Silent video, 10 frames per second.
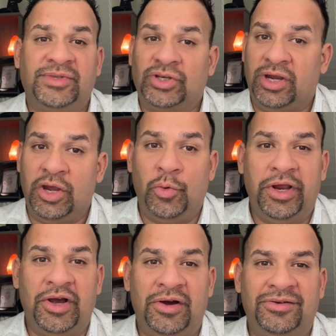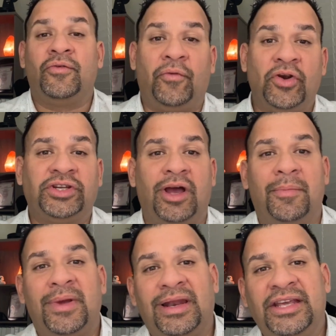So here we go. First
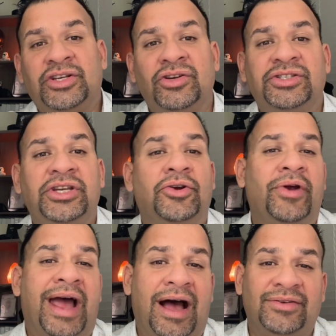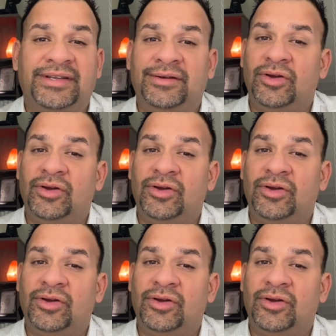up, let's consider housing.